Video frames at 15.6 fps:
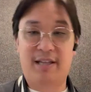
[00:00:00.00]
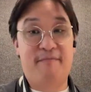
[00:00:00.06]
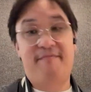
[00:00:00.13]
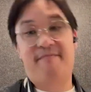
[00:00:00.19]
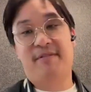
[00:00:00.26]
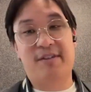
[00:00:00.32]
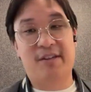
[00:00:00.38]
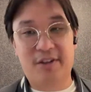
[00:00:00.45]
they've
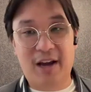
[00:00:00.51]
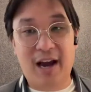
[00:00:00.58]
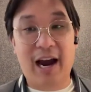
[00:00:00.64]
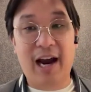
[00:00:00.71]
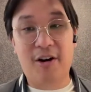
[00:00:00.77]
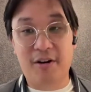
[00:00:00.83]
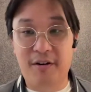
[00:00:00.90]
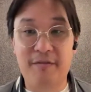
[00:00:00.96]
essentially
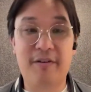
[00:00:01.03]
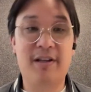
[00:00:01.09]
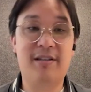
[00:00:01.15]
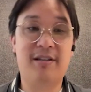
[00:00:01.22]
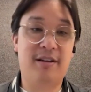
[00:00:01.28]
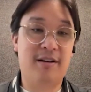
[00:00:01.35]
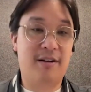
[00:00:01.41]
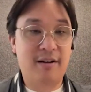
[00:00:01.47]
hired and
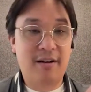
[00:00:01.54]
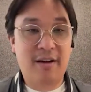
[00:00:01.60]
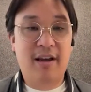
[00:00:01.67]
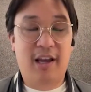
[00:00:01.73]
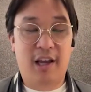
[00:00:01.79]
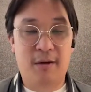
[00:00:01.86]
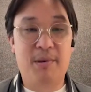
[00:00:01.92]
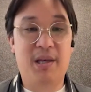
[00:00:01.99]
invested
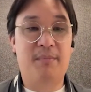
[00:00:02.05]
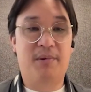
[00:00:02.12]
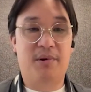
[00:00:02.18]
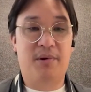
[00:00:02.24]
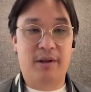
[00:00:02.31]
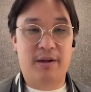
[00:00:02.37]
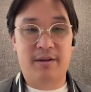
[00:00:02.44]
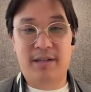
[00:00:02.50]
in
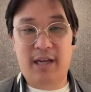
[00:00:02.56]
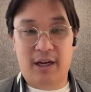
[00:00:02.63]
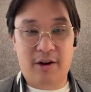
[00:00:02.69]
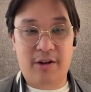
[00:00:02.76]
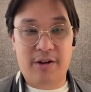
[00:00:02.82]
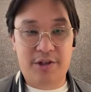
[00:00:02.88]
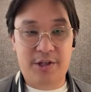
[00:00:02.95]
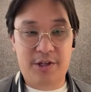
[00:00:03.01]
people and
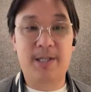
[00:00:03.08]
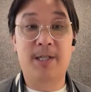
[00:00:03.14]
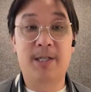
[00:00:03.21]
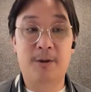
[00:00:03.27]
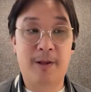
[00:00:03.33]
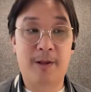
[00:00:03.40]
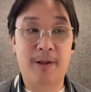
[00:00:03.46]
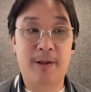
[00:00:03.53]
technology to
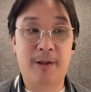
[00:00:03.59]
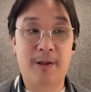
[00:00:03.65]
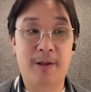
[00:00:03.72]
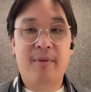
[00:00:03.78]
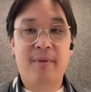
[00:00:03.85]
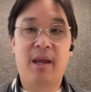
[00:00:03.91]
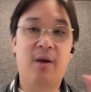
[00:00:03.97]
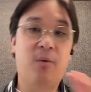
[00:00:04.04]
do that.
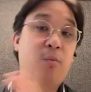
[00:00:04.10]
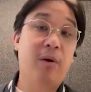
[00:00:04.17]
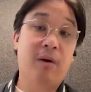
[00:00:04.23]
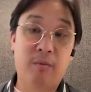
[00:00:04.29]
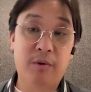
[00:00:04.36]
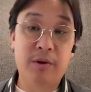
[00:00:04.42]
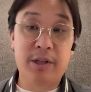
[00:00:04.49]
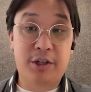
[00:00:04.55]
And
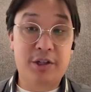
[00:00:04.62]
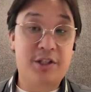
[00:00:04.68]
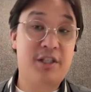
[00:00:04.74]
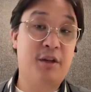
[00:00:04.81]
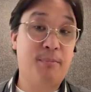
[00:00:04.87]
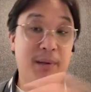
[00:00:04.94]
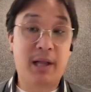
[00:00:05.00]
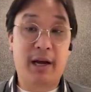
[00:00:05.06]
we're really just
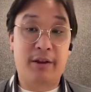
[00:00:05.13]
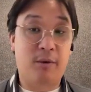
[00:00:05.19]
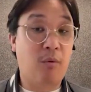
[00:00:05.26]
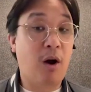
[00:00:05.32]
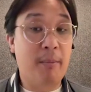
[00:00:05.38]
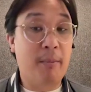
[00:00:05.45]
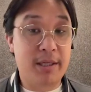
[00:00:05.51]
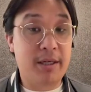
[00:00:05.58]
supplying the
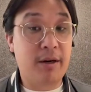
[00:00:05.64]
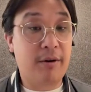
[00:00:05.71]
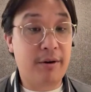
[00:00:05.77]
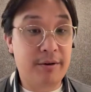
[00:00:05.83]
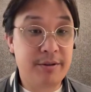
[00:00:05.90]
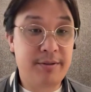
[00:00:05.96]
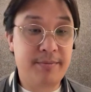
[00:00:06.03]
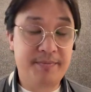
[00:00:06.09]
raw
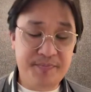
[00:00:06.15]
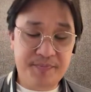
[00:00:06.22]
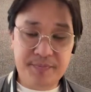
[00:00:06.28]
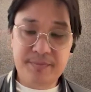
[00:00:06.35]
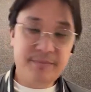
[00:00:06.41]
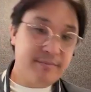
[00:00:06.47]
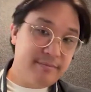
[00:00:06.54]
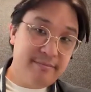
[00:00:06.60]
materials,
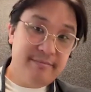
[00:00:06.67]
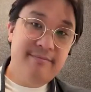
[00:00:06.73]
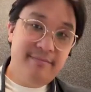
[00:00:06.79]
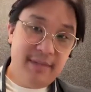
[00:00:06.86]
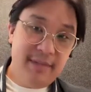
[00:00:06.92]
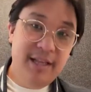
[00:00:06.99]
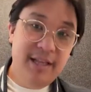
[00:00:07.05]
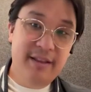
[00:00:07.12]

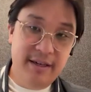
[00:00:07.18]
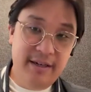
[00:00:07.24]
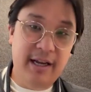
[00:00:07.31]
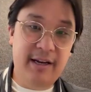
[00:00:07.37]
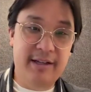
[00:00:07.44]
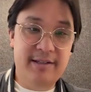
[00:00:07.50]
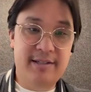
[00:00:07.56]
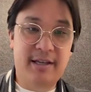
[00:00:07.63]
the
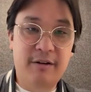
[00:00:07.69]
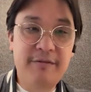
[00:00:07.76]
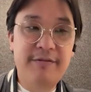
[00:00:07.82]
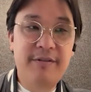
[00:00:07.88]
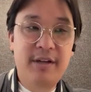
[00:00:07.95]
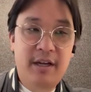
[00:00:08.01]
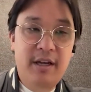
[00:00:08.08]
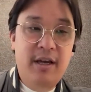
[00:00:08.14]
data itself.